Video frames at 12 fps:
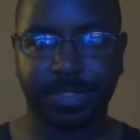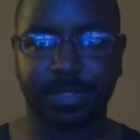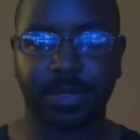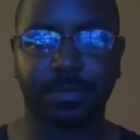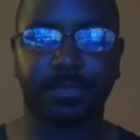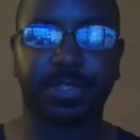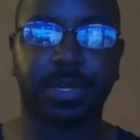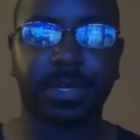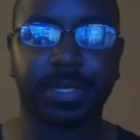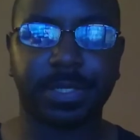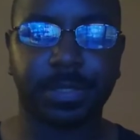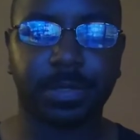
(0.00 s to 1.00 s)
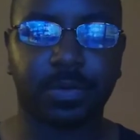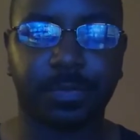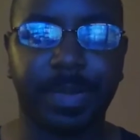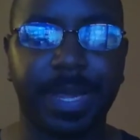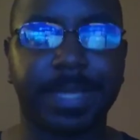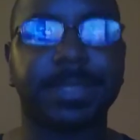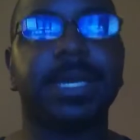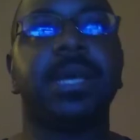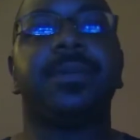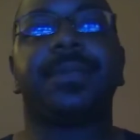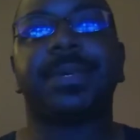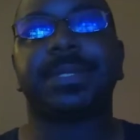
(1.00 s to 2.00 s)
going to target your lower pecs.
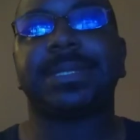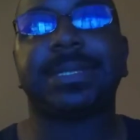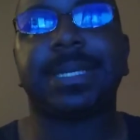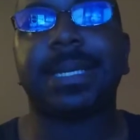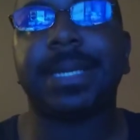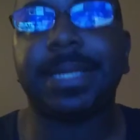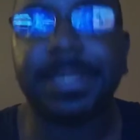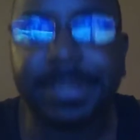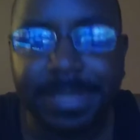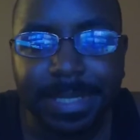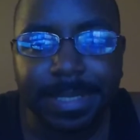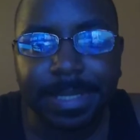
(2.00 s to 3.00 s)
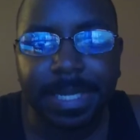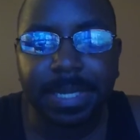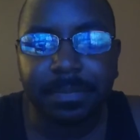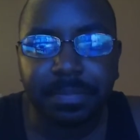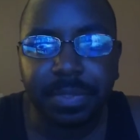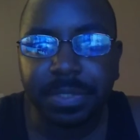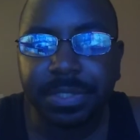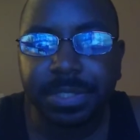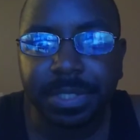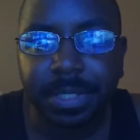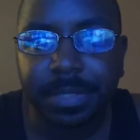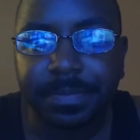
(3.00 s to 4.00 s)
Versus like decline
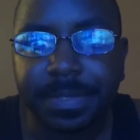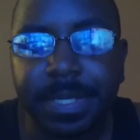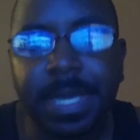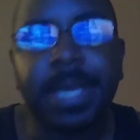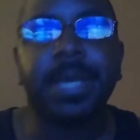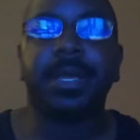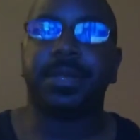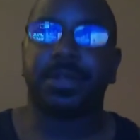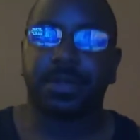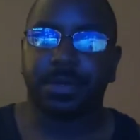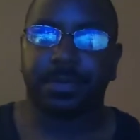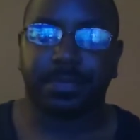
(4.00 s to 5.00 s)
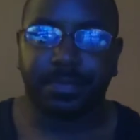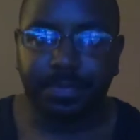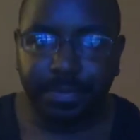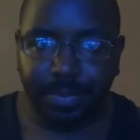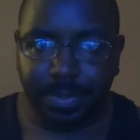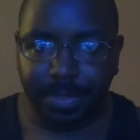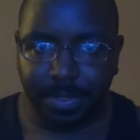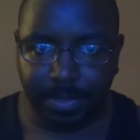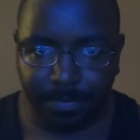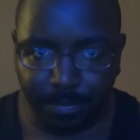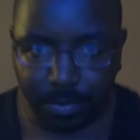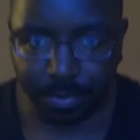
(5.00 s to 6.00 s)
push-ups, you're
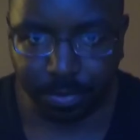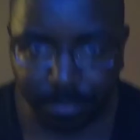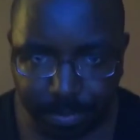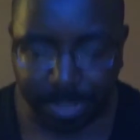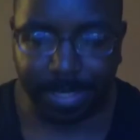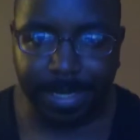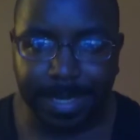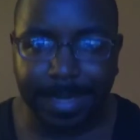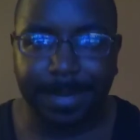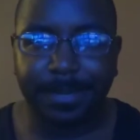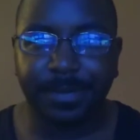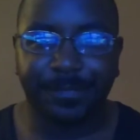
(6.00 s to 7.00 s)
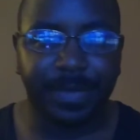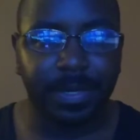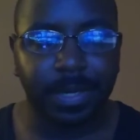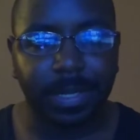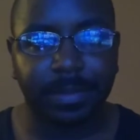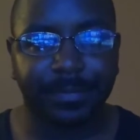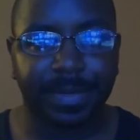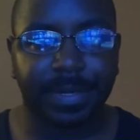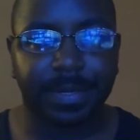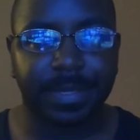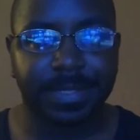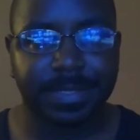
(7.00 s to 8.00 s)
more like your feet are
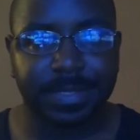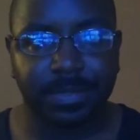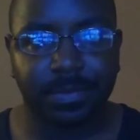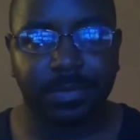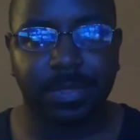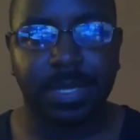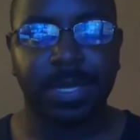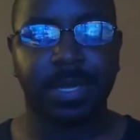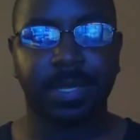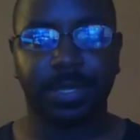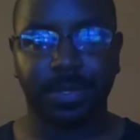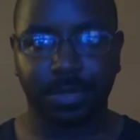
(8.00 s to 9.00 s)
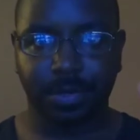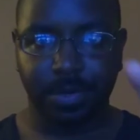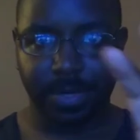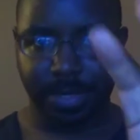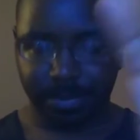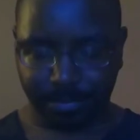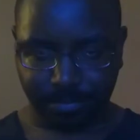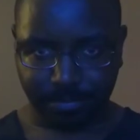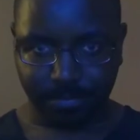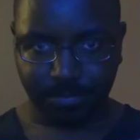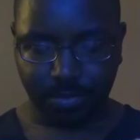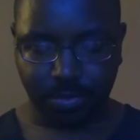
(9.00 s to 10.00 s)
elevated, and so you're going
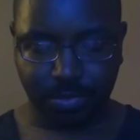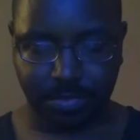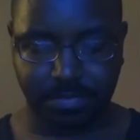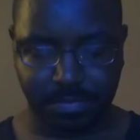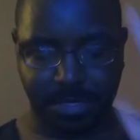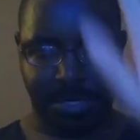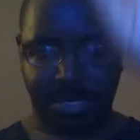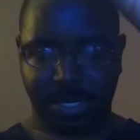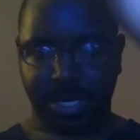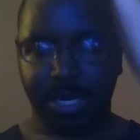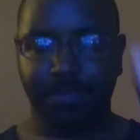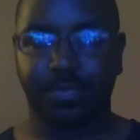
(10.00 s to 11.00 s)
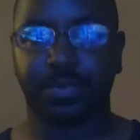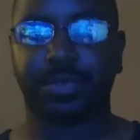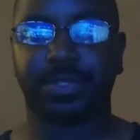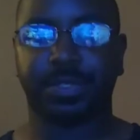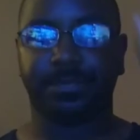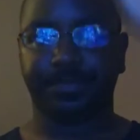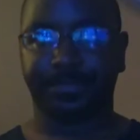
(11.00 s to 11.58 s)
more upwards.